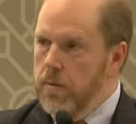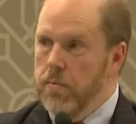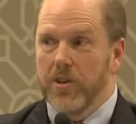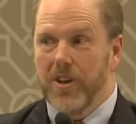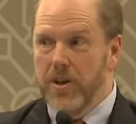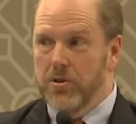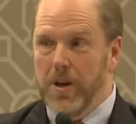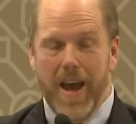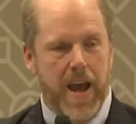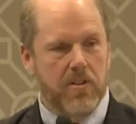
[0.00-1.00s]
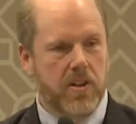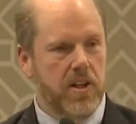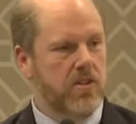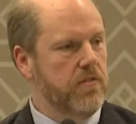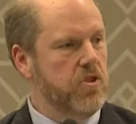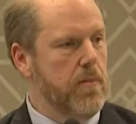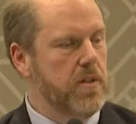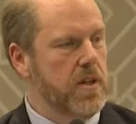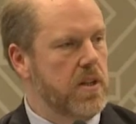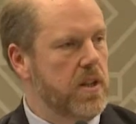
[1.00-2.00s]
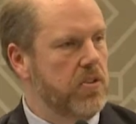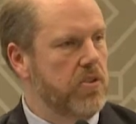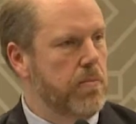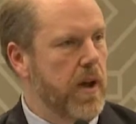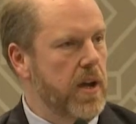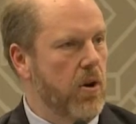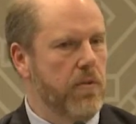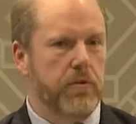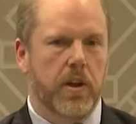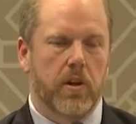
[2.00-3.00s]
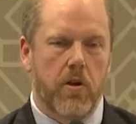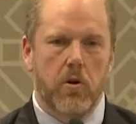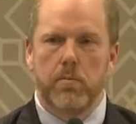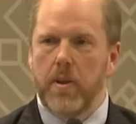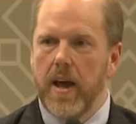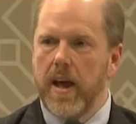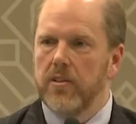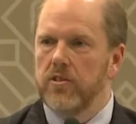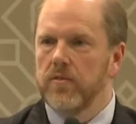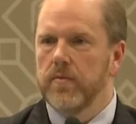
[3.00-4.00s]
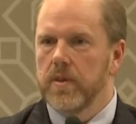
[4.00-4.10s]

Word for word: Presidential candidates have jumped into this debate offering their own plans,